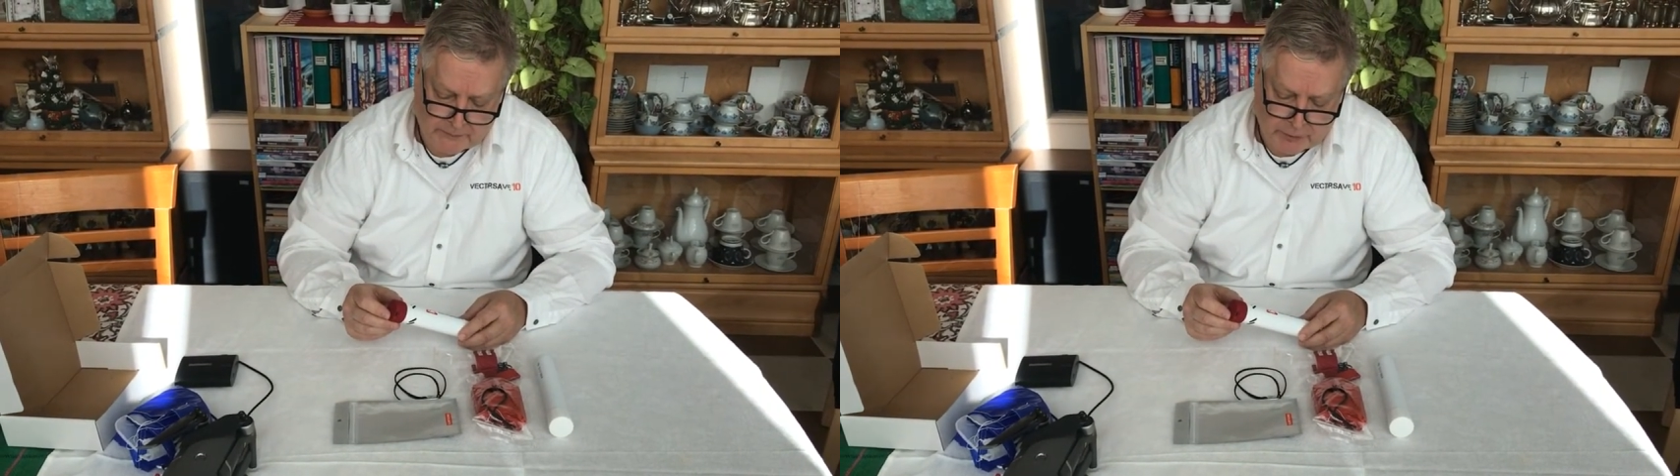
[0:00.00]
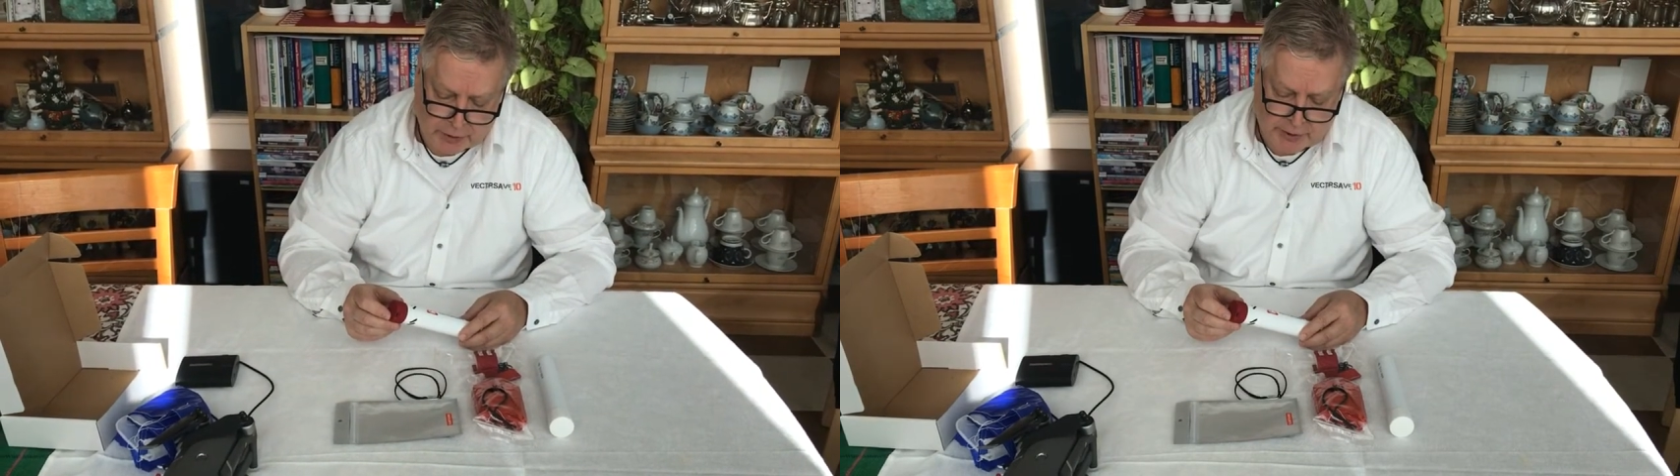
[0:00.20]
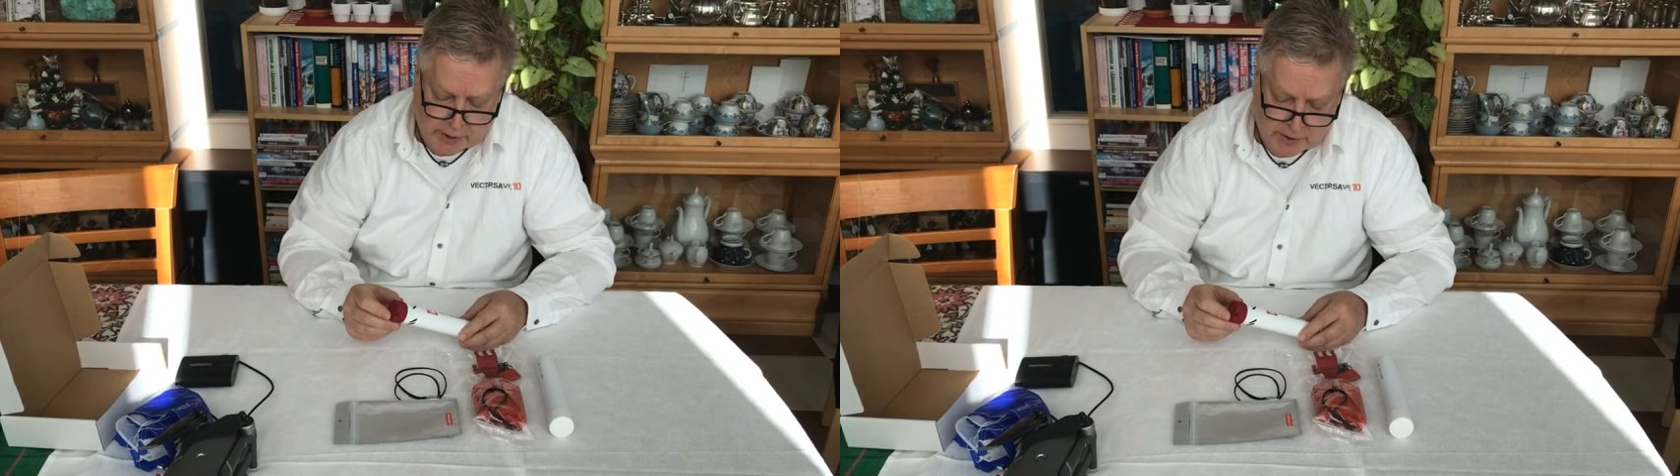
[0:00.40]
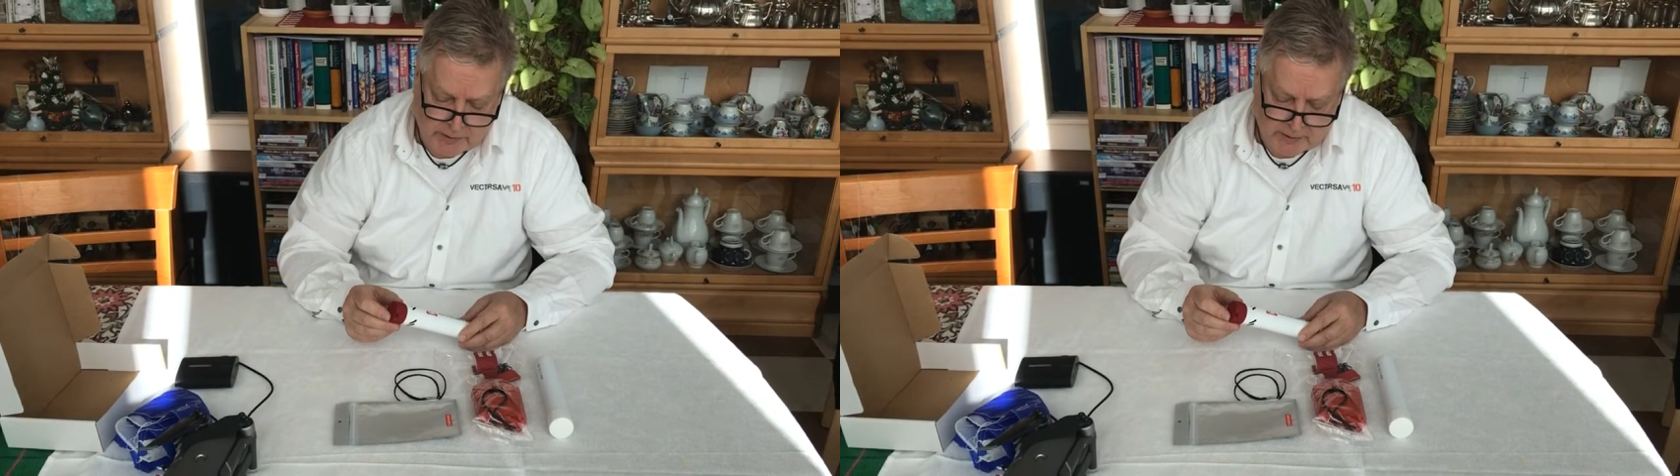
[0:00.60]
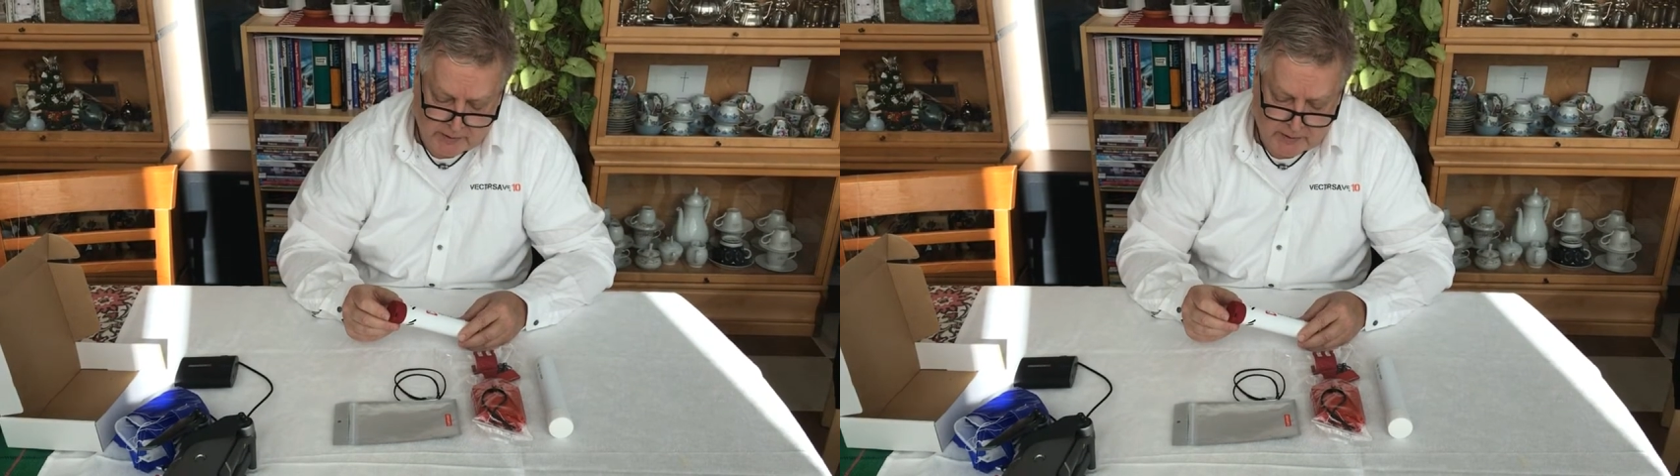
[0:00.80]
turn
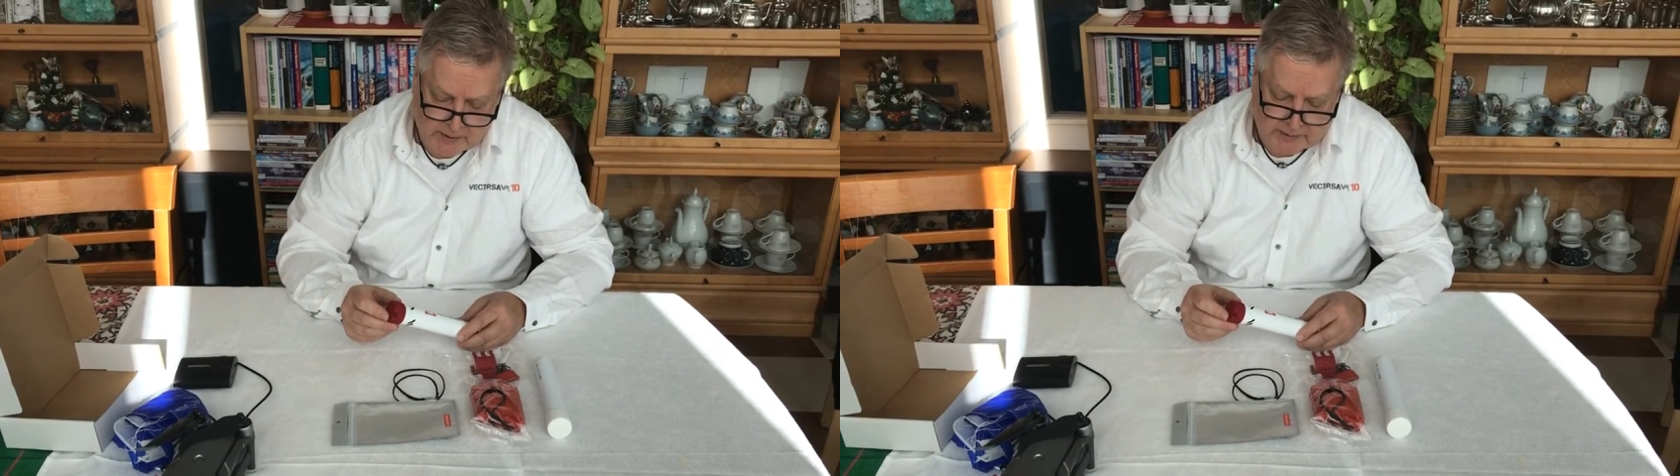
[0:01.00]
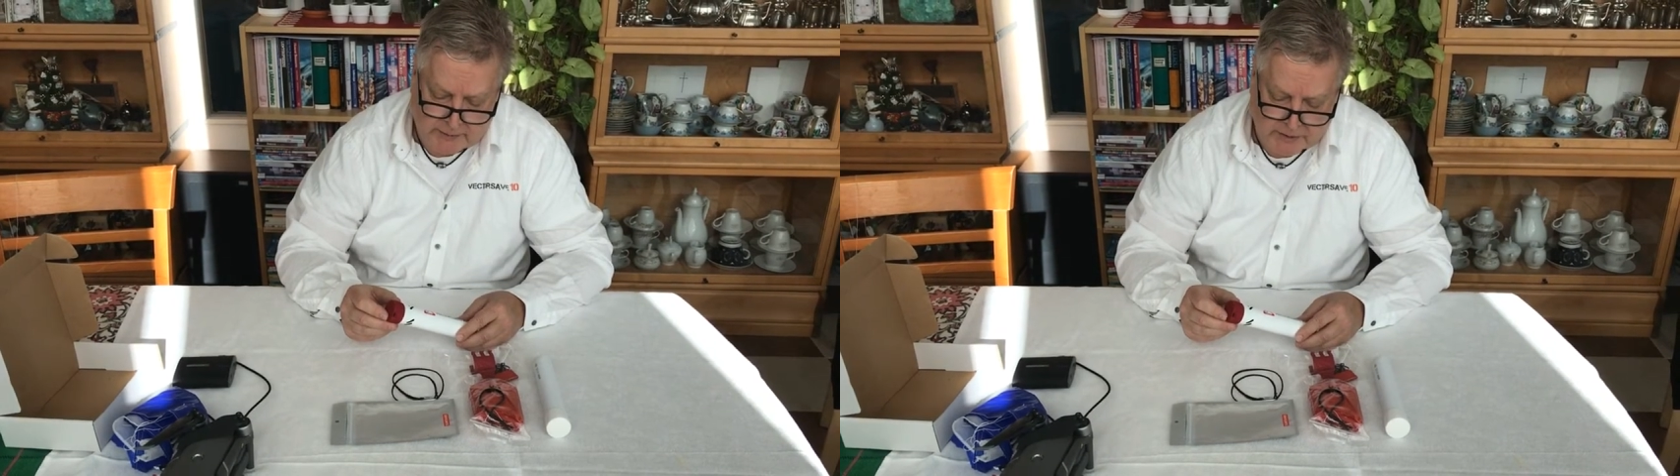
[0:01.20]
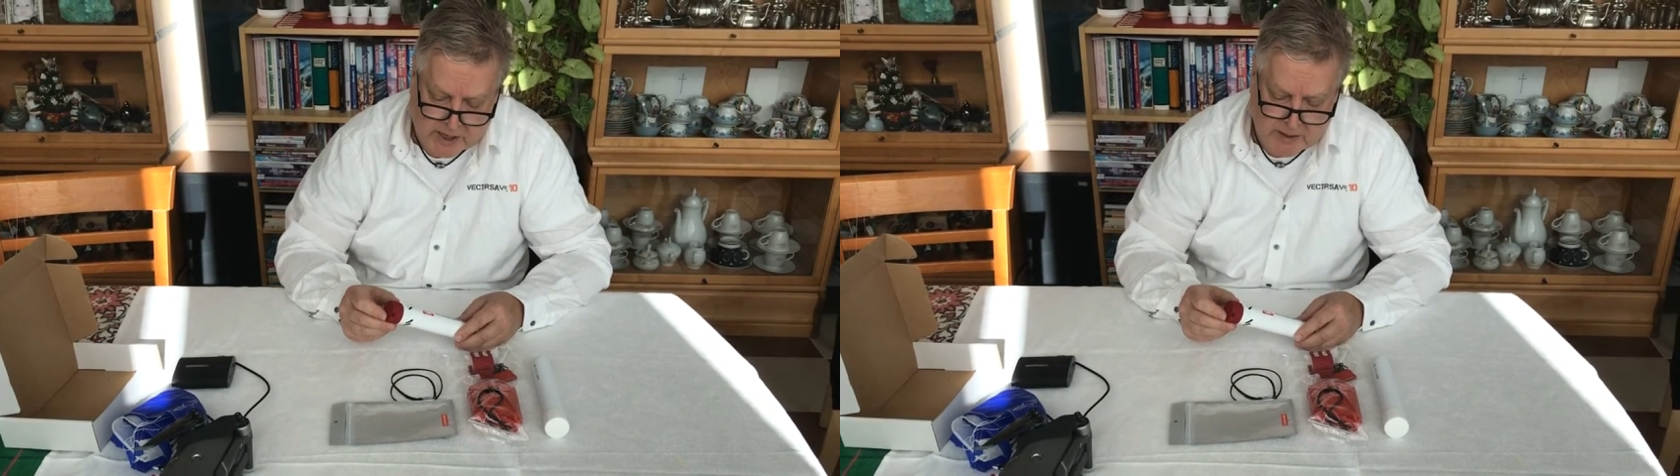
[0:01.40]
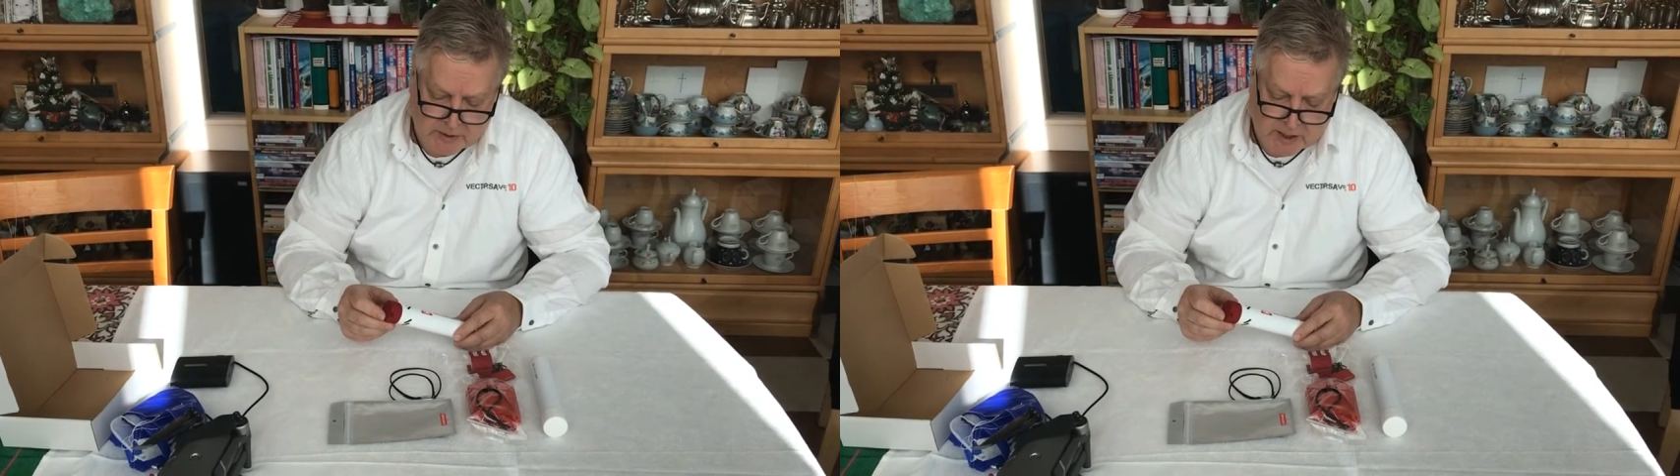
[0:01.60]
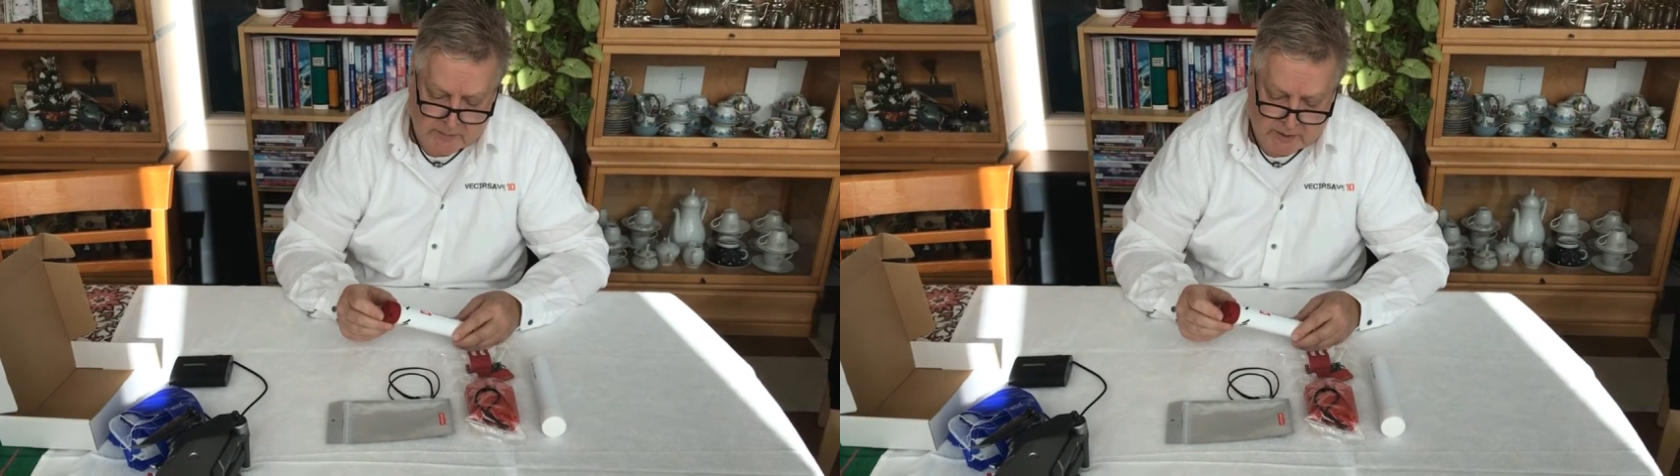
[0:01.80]
on. At the same
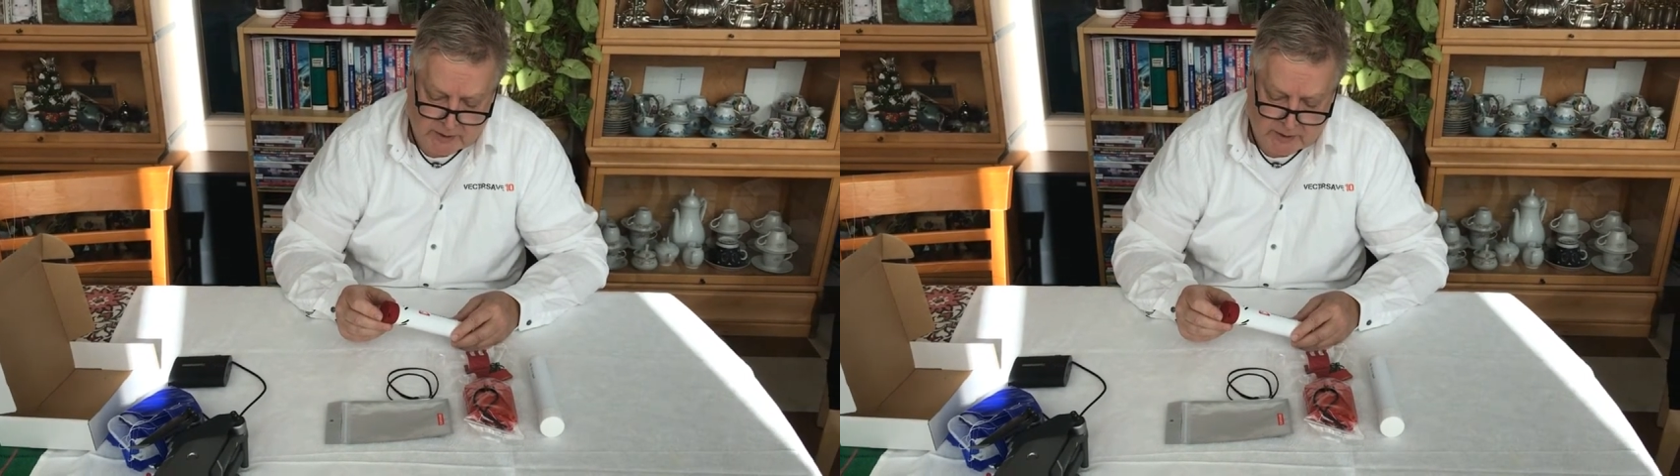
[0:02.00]
time,